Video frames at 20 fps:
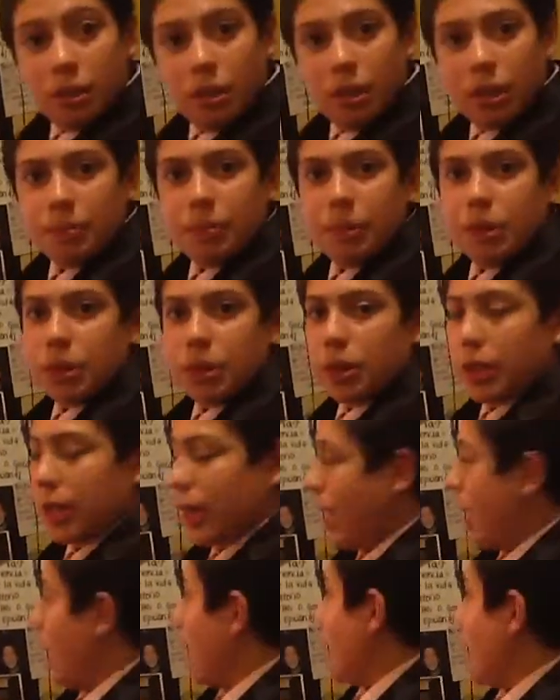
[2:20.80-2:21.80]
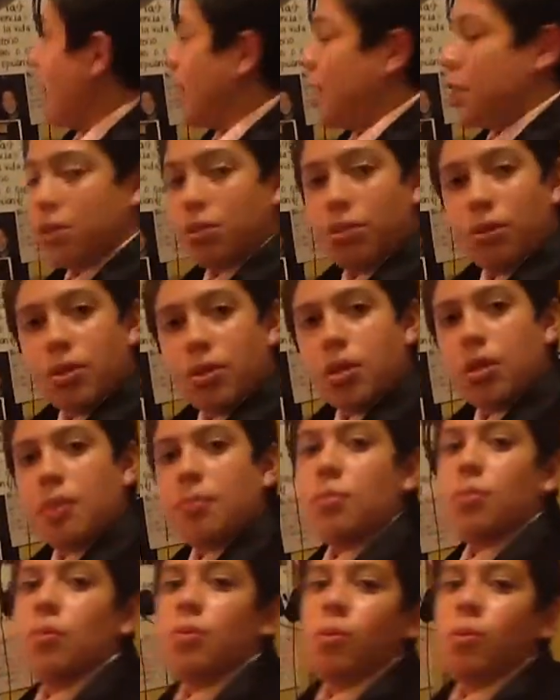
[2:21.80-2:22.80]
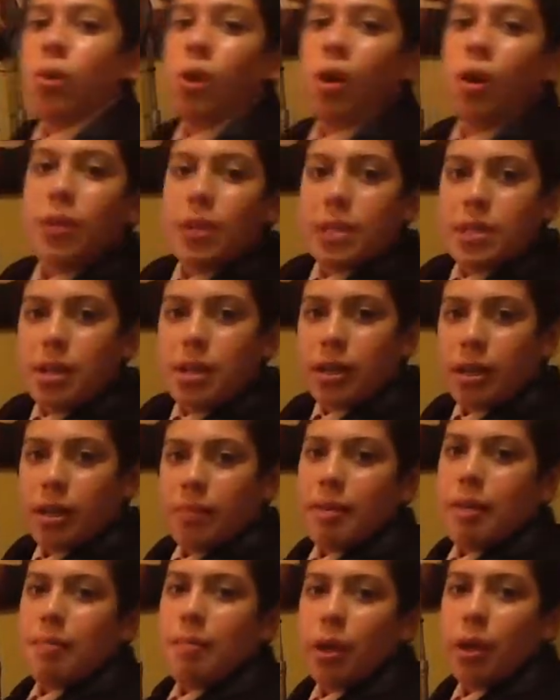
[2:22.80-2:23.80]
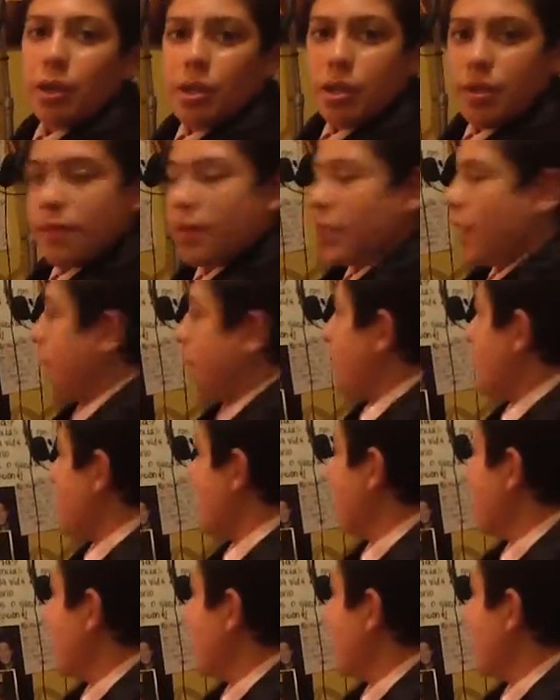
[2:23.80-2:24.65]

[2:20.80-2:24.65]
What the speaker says: I'm also going to add, in short term, we're always talking about margin of safety,